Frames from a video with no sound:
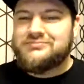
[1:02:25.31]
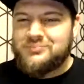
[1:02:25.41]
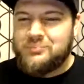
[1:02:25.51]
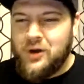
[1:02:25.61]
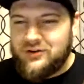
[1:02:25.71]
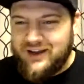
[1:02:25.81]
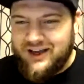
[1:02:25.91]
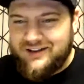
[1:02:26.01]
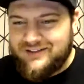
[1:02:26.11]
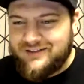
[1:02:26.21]
bald
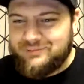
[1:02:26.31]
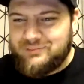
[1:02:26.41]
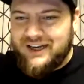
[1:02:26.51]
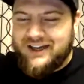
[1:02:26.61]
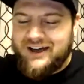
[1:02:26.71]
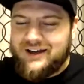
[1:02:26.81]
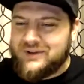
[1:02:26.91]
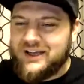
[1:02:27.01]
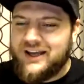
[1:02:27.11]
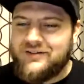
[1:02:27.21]
head,
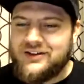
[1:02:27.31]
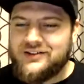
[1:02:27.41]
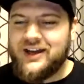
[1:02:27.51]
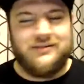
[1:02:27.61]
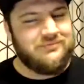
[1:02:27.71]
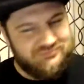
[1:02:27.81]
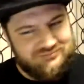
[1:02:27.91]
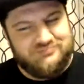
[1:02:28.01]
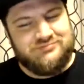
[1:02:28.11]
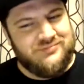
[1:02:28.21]
big heavy set.
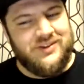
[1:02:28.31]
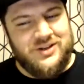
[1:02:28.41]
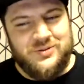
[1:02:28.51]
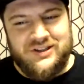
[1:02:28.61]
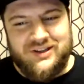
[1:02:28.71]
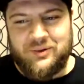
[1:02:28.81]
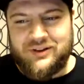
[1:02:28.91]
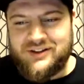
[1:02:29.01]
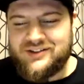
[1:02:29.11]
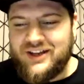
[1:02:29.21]
That's what you typically
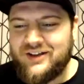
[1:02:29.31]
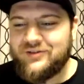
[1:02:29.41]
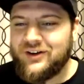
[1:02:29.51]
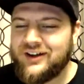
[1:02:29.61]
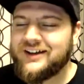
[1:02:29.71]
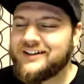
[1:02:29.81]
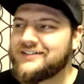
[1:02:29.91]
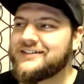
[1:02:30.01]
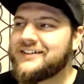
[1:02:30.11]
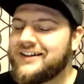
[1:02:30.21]
see for like
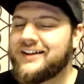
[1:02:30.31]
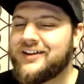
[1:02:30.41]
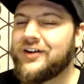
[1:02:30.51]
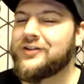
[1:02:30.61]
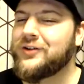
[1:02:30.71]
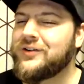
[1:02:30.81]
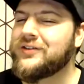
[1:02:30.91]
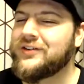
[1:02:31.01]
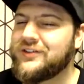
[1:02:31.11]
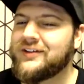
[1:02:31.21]
in cartoons
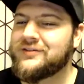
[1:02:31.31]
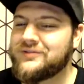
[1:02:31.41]
and stuff.